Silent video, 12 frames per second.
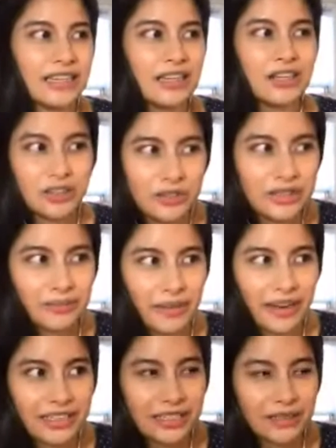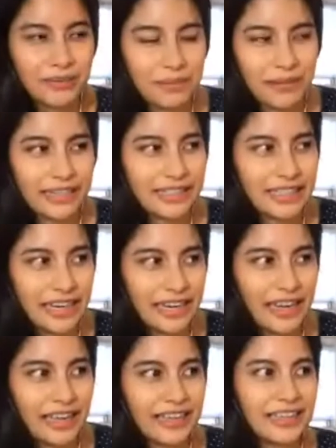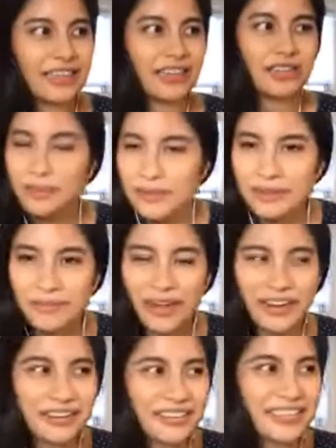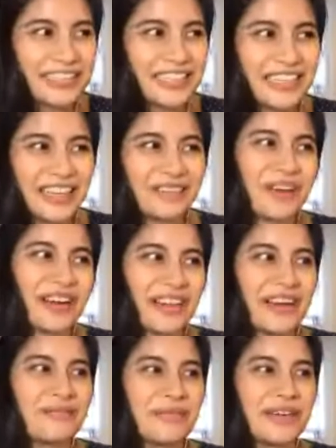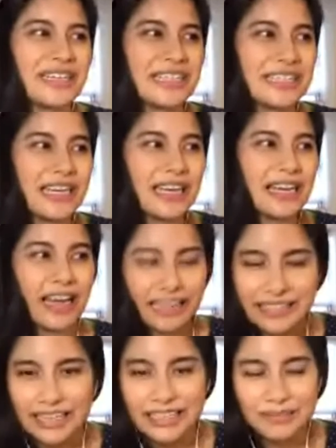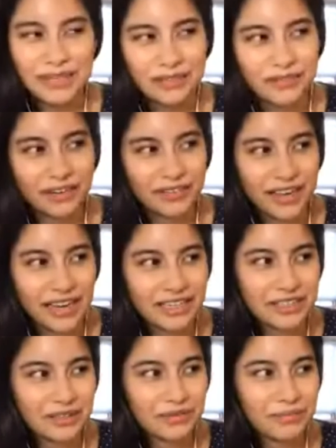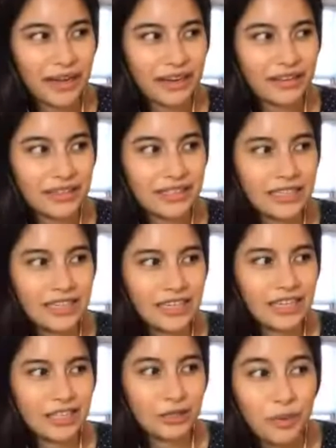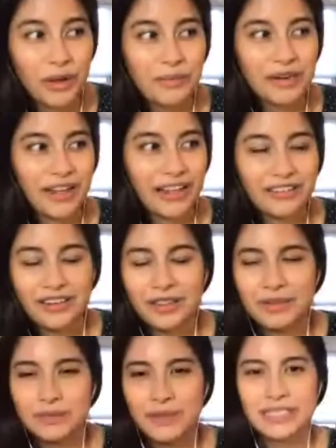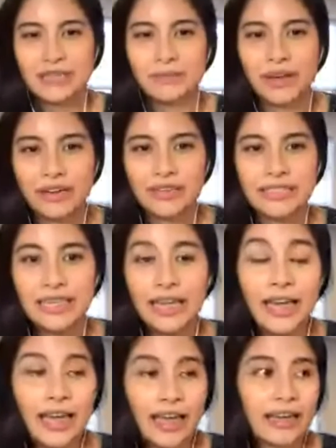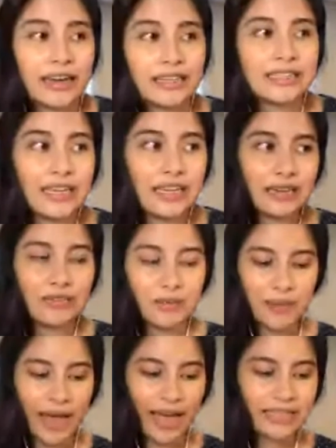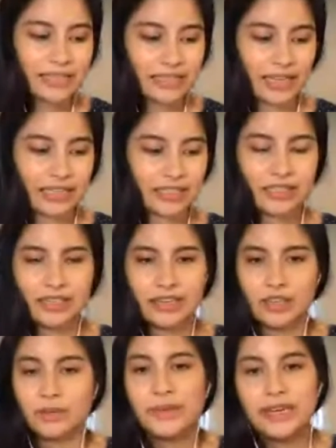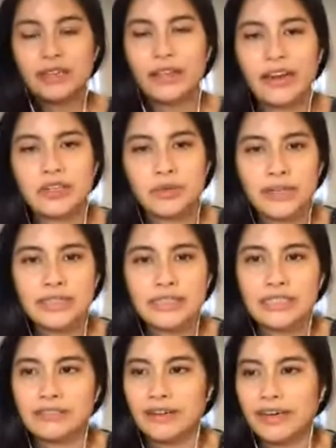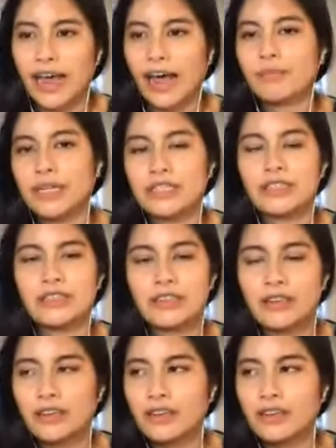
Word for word: choosing models to be applied to data, interpreting models and model outputs, assessment and verification of models, deployment of algorithms based on models. And I'd say even past this, you make a lot of choices around how much